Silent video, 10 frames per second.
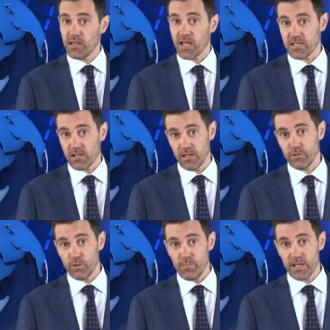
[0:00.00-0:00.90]
like
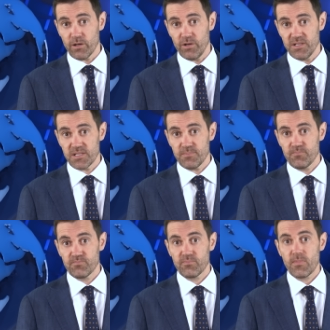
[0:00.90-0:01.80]
LocalBitcoins.
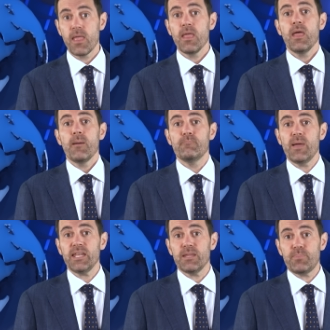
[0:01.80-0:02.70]

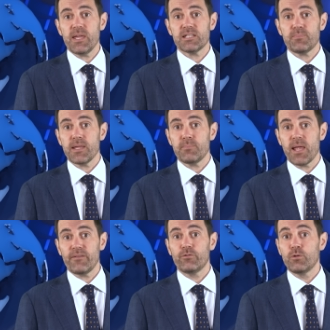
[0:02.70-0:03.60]
Many peer-to-peer
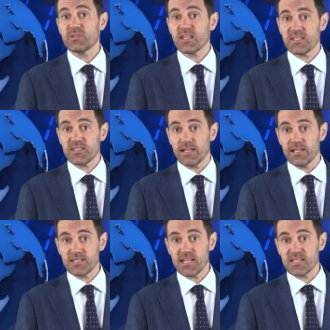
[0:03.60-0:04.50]
platforms still
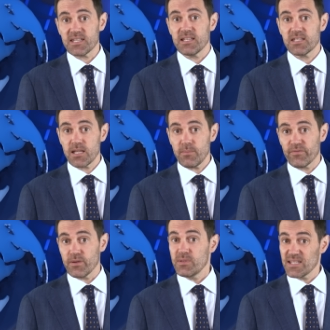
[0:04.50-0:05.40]
exist, and some
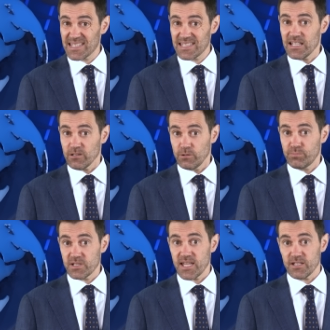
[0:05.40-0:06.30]
of them still
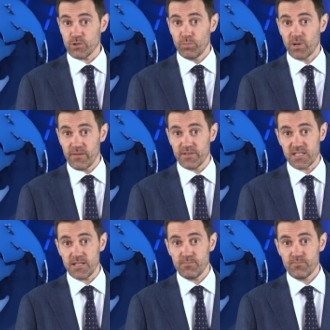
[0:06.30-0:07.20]
protect your
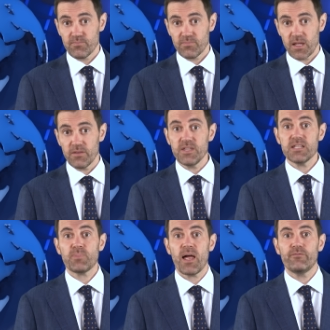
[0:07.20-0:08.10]
privacy.
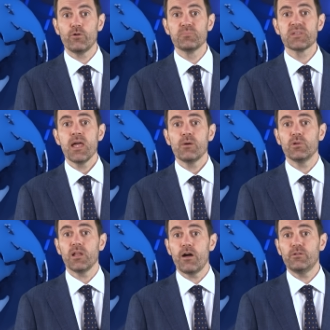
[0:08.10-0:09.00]
These platforms
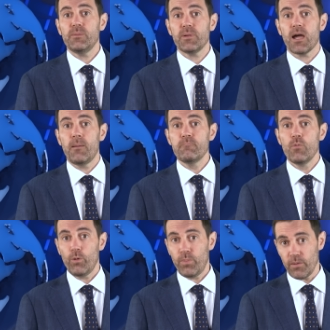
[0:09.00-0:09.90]
will only become
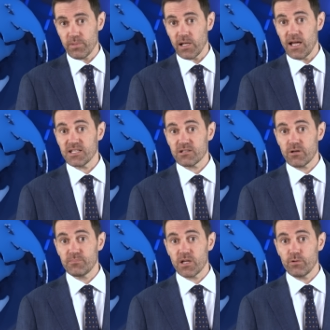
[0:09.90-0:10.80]
more popular as
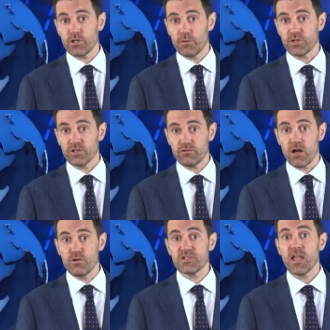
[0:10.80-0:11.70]
crypto adoption
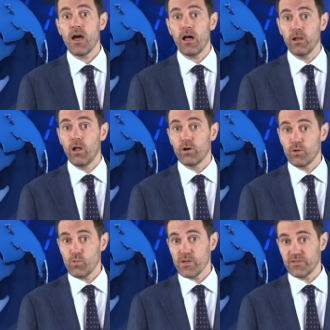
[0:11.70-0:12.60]
grows,
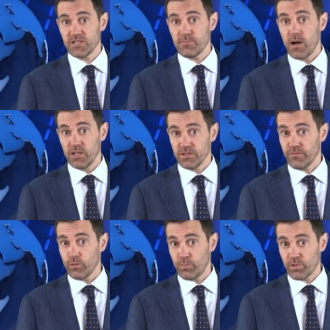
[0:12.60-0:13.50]
along with the demand
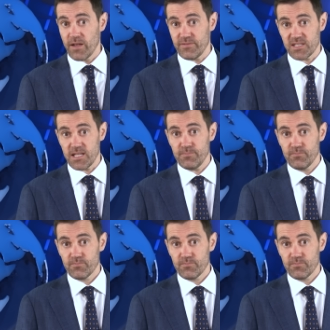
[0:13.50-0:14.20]
for privacy.